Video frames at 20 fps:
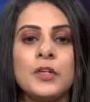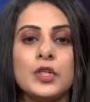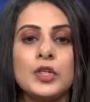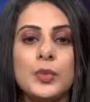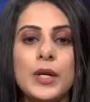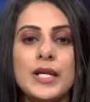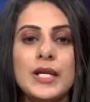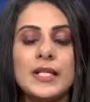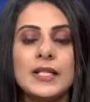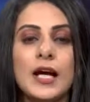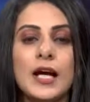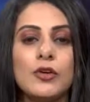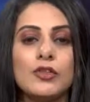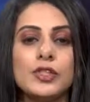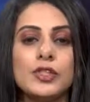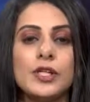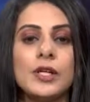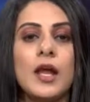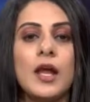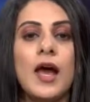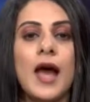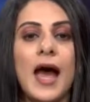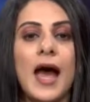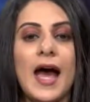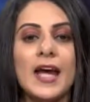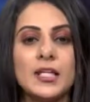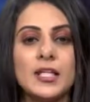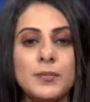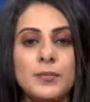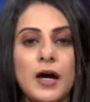20,000
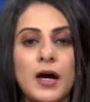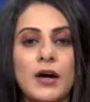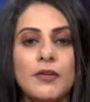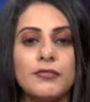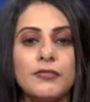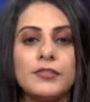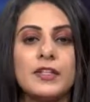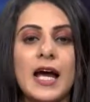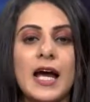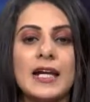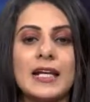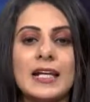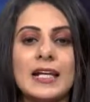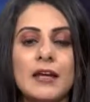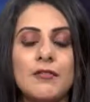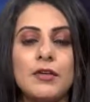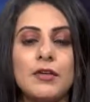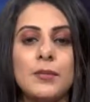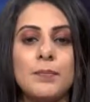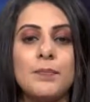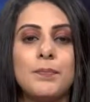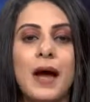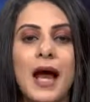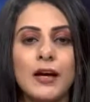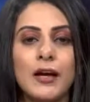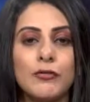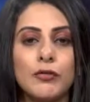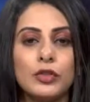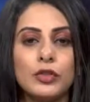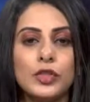and above that level
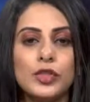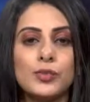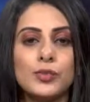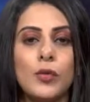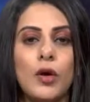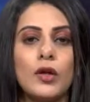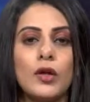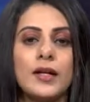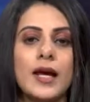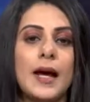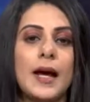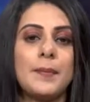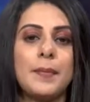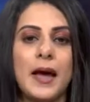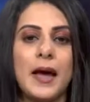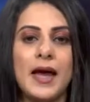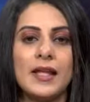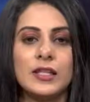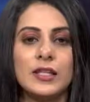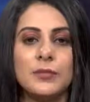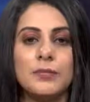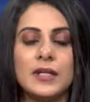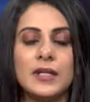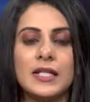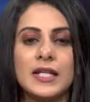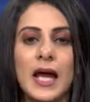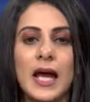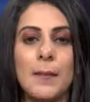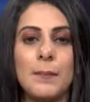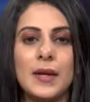back for the small cap and the
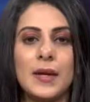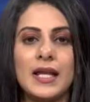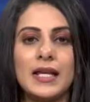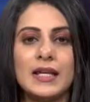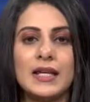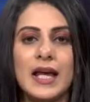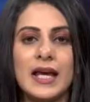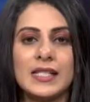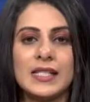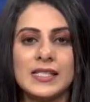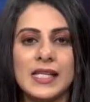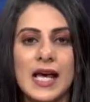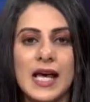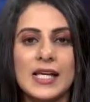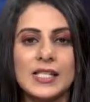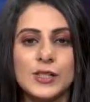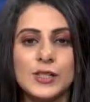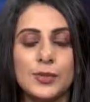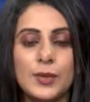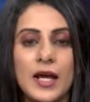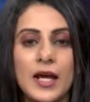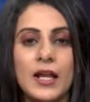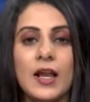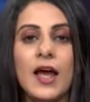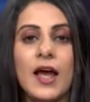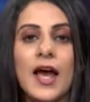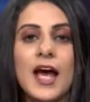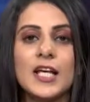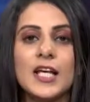mid cap index as well,